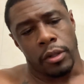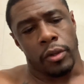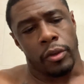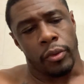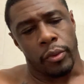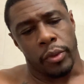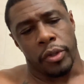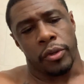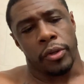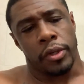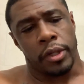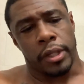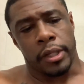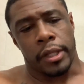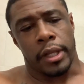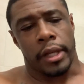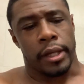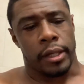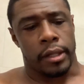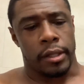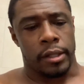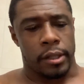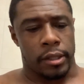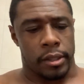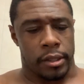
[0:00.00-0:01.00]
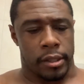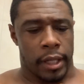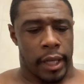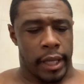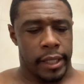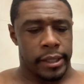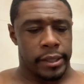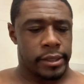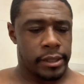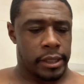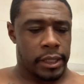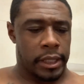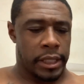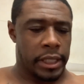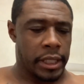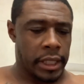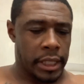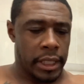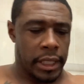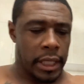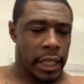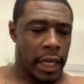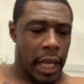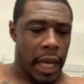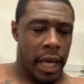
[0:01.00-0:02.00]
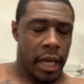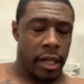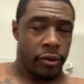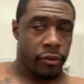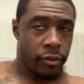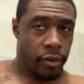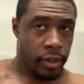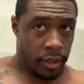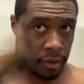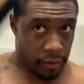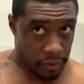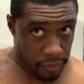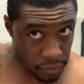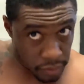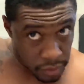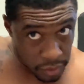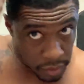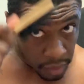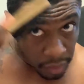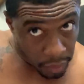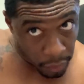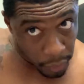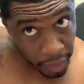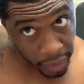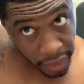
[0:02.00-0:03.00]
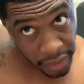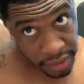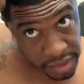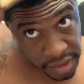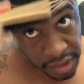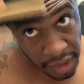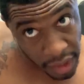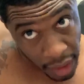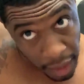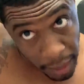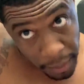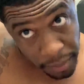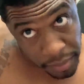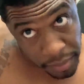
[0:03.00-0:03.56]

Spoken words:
When you get that good, nice, clean glide around the top,